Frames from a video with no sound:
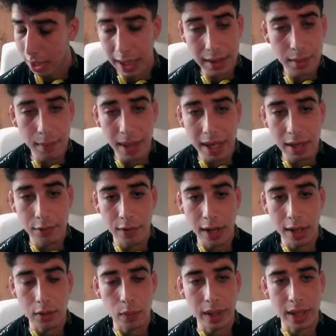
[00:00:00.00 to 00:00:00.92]
in the main
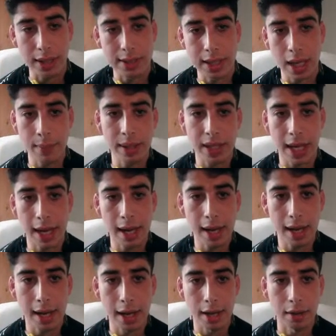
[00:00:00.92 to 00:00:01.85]
event, we had Sami
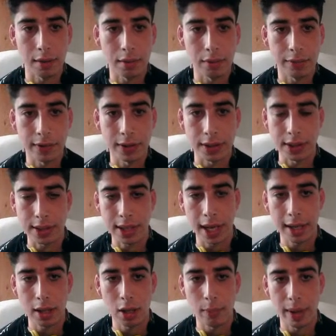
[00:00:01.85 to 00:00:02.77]
Callihan versus
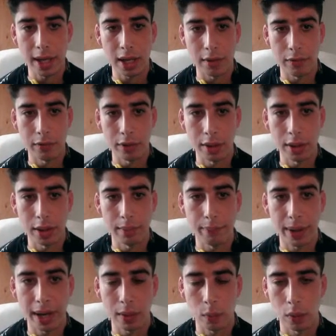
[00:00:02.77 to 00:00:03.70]
Kenny Omega for the
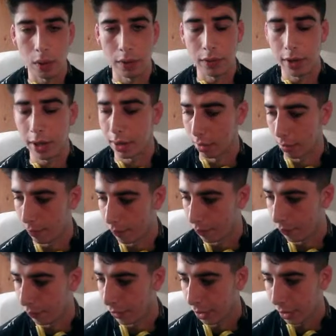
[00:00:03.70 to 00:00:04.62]
Impact World title.
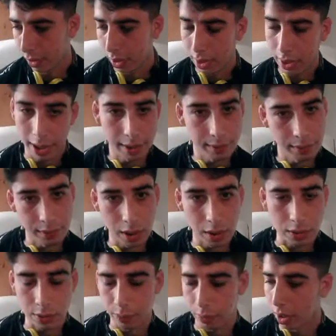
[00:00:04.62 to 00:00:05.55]
And
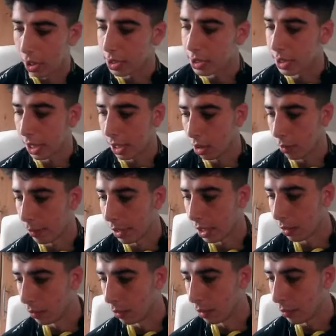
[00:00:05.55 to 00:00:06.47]
no surprise, Kenny
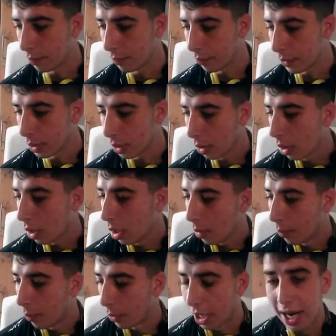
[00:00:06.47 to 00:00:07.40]
Omega won.
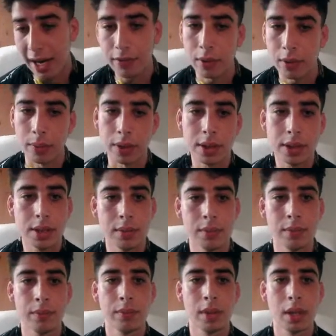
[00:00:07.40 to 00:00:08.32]
But
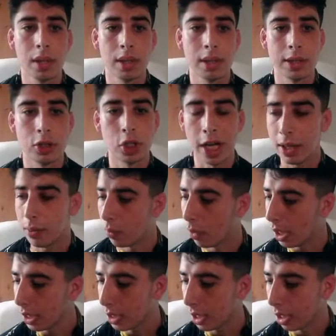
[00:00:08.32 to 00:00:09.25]
afterwards, Jay
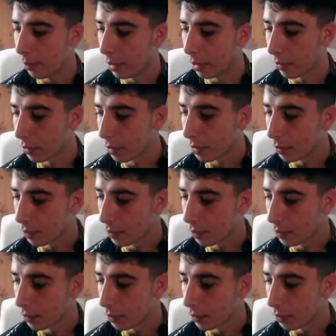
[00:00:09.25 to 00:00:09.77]
White came out.